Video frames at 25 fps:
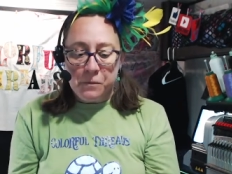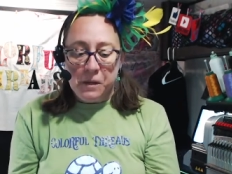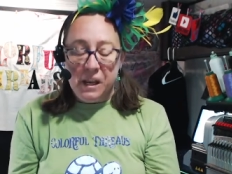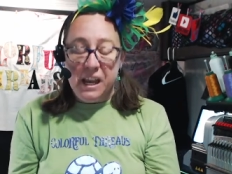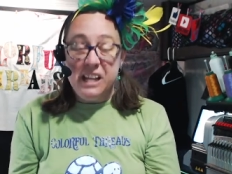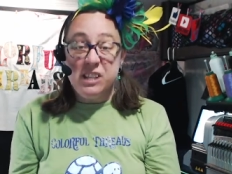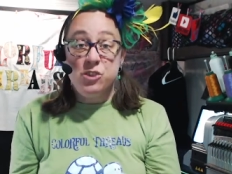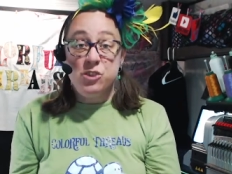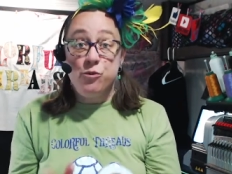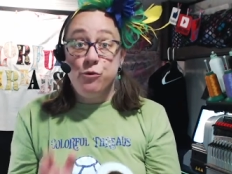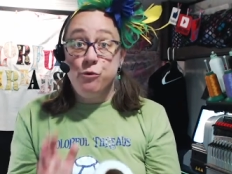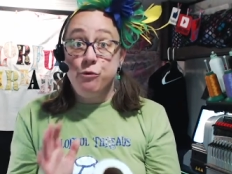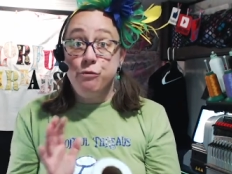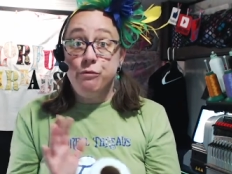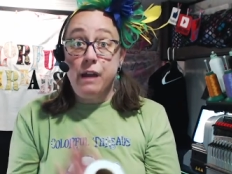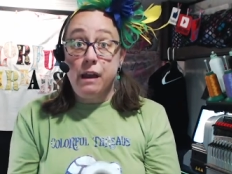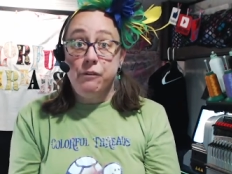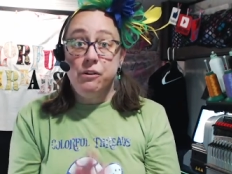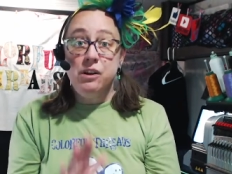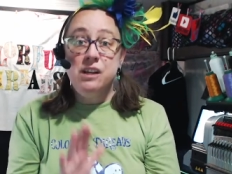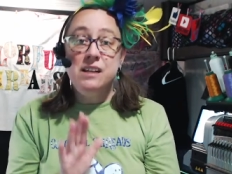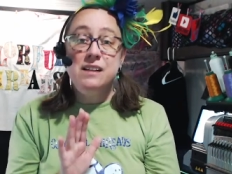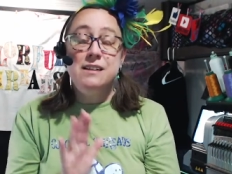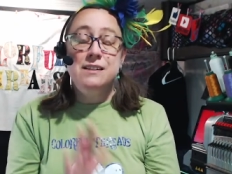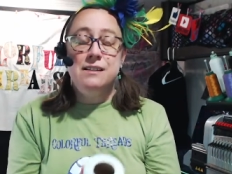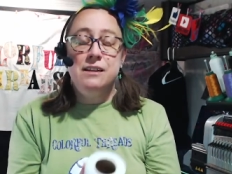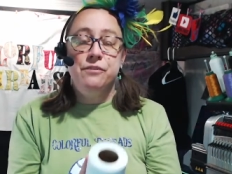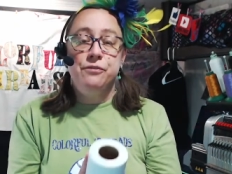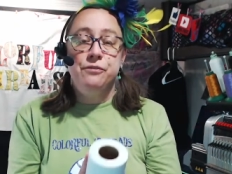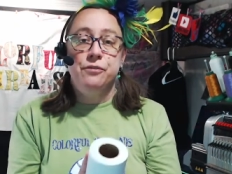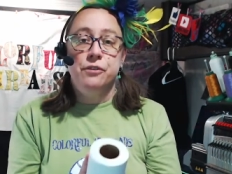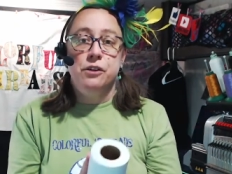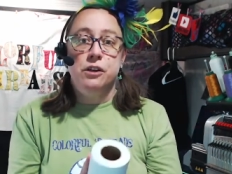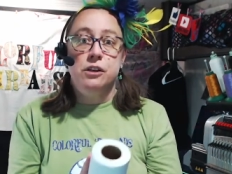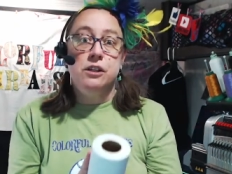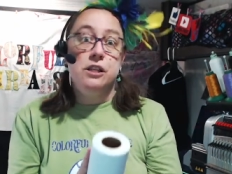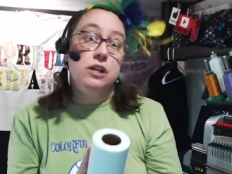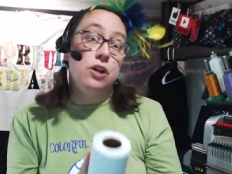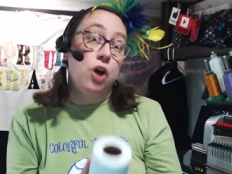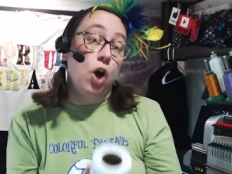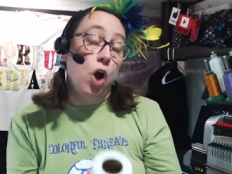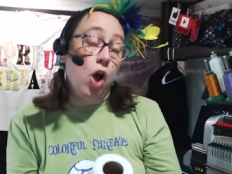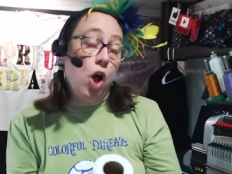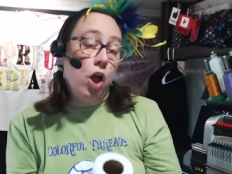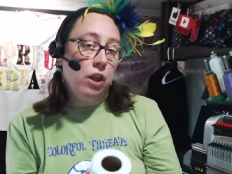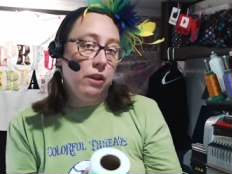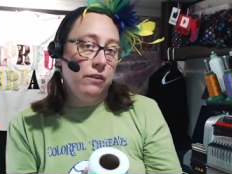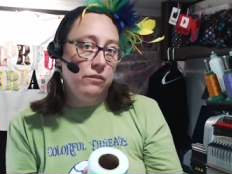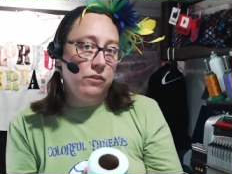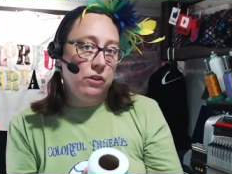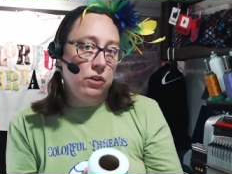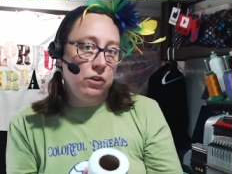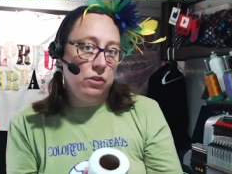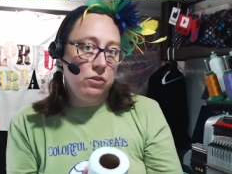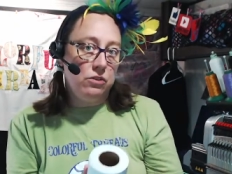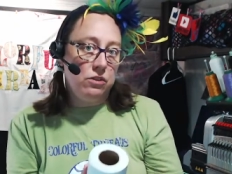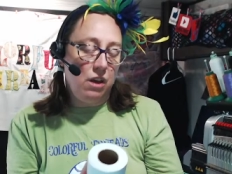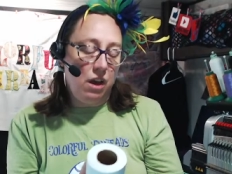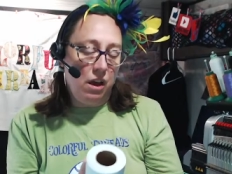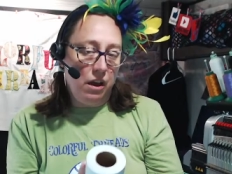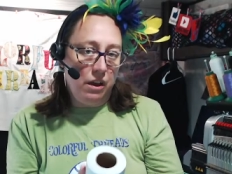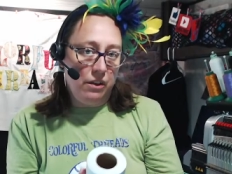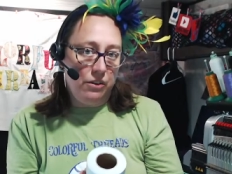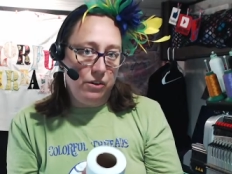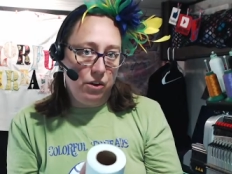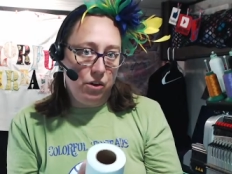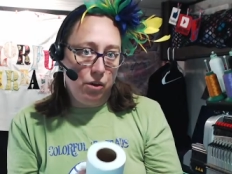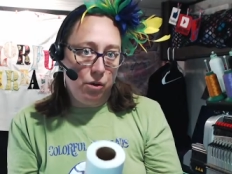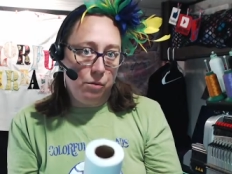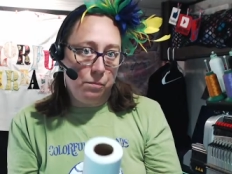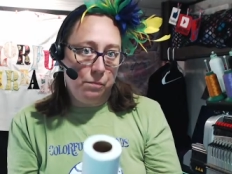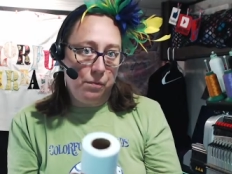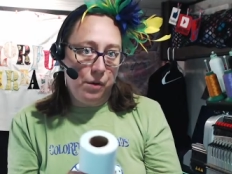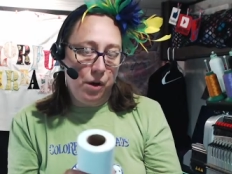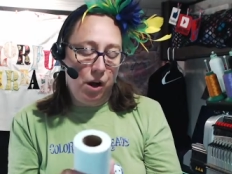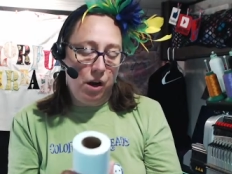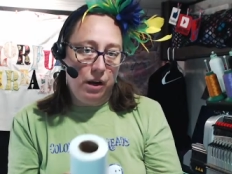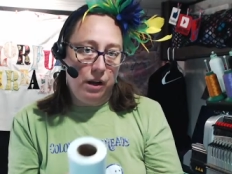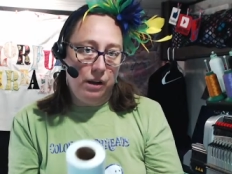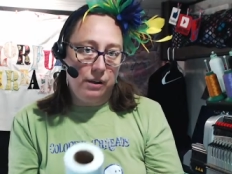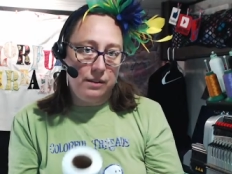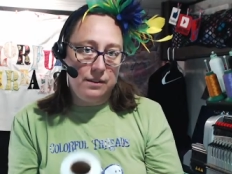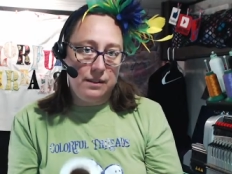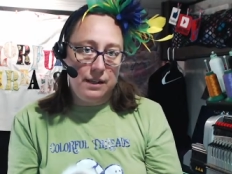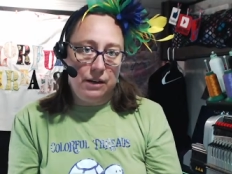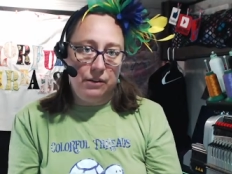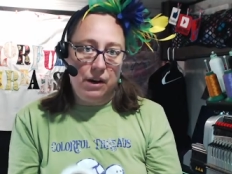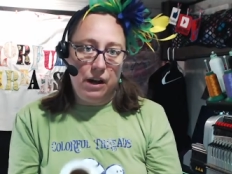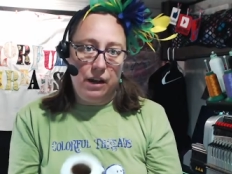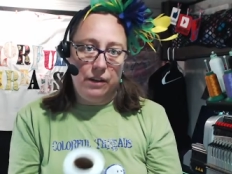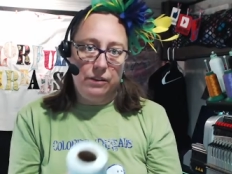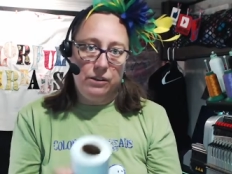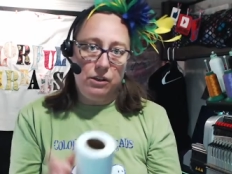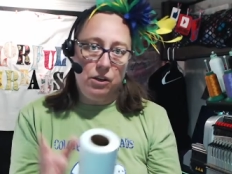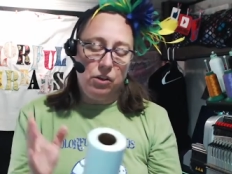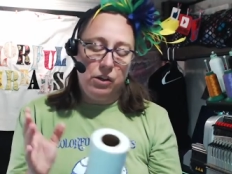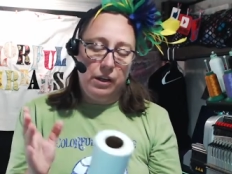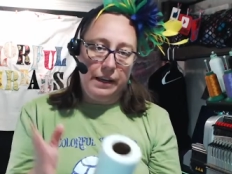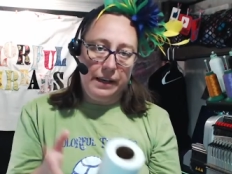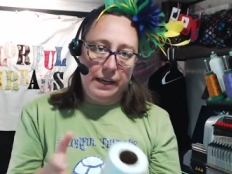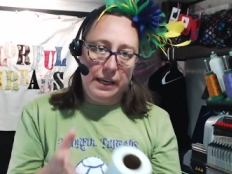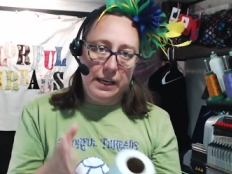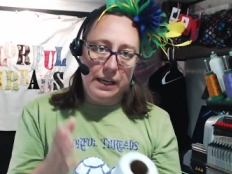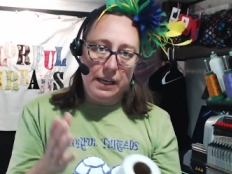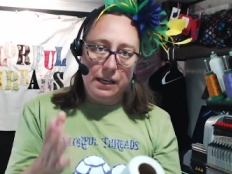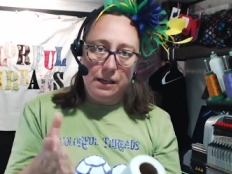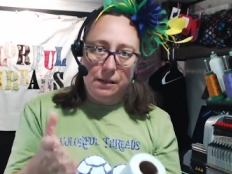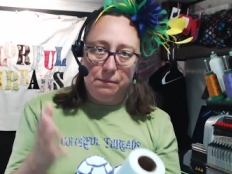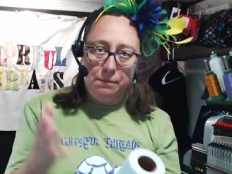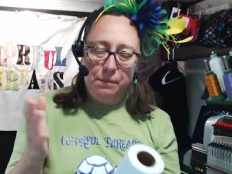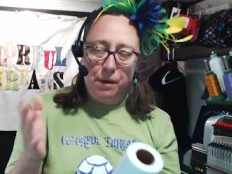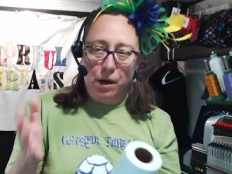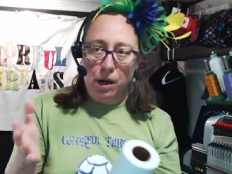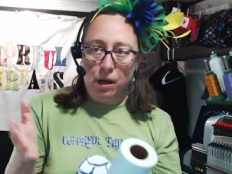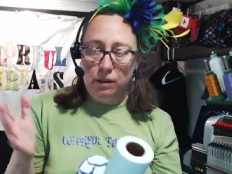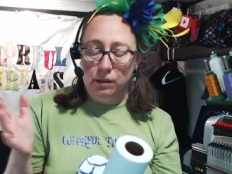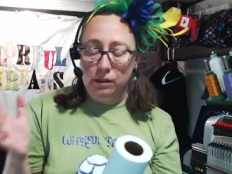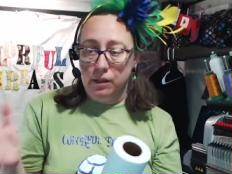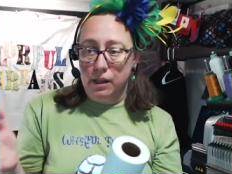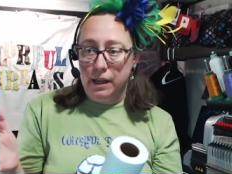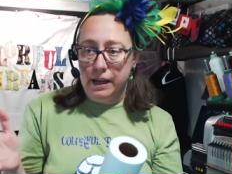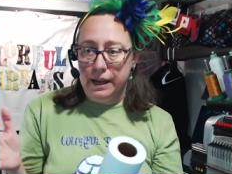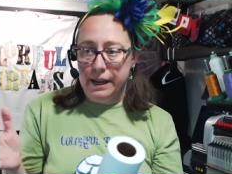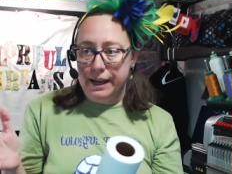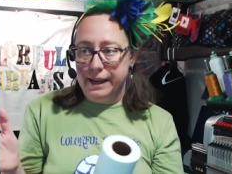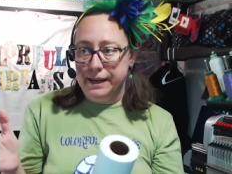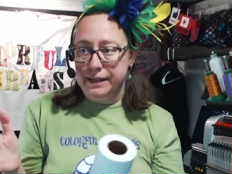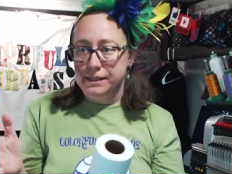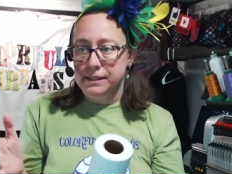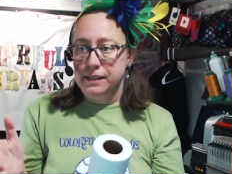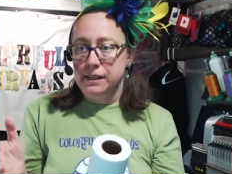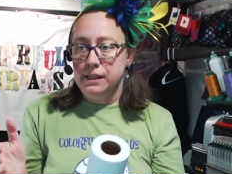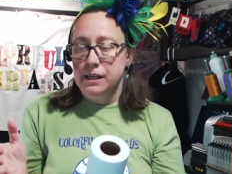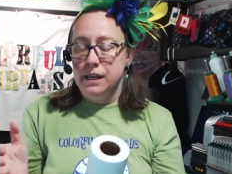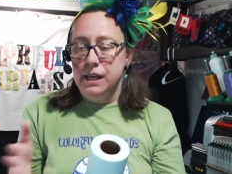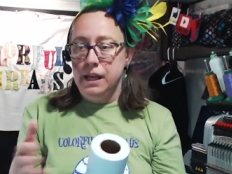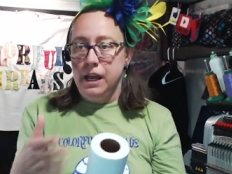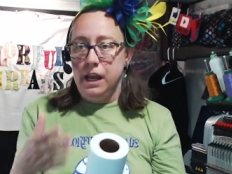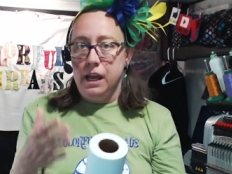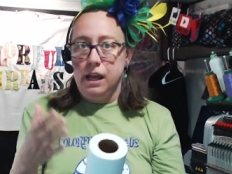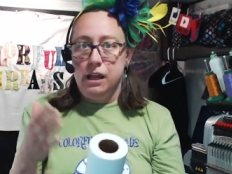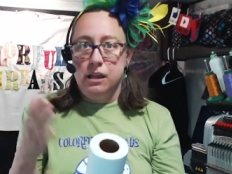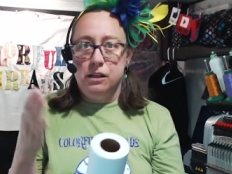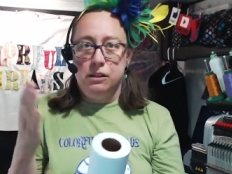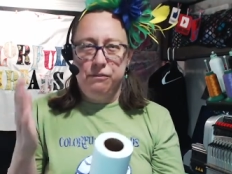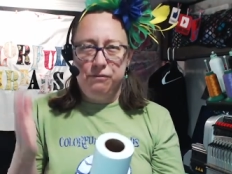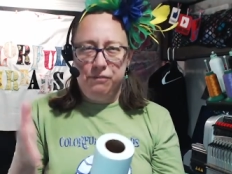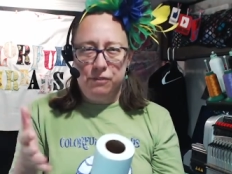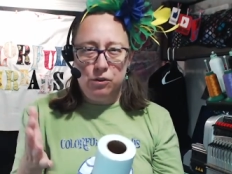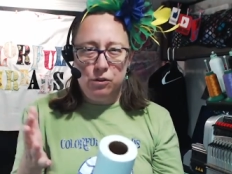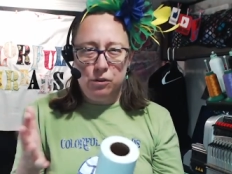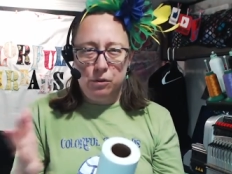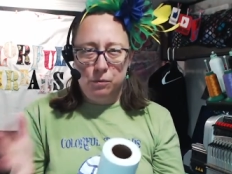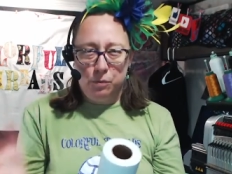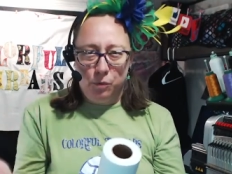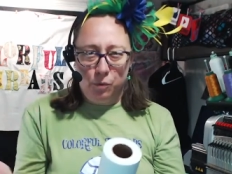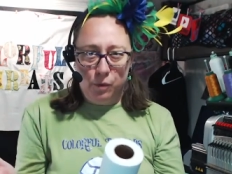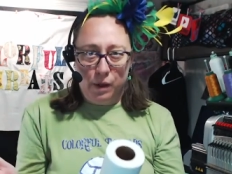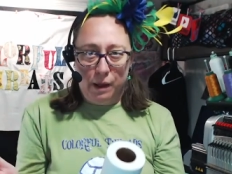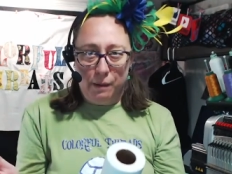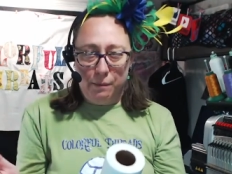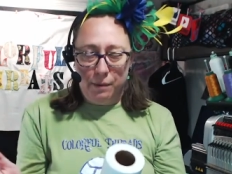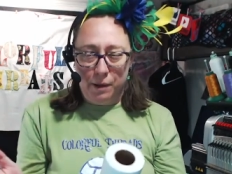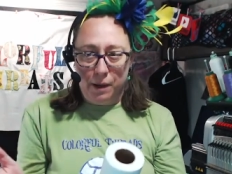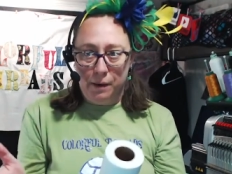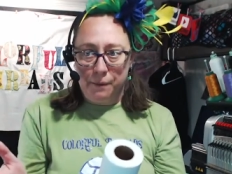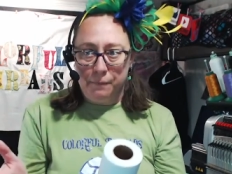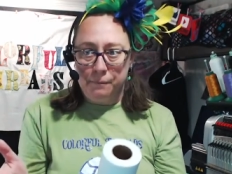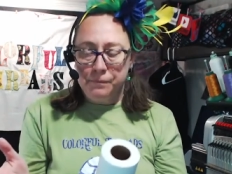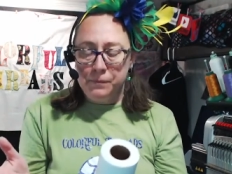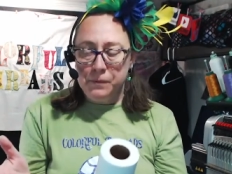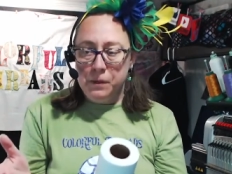It's very different than all of those other products that are out there, like Heat and Bond Light and the fusible webbing.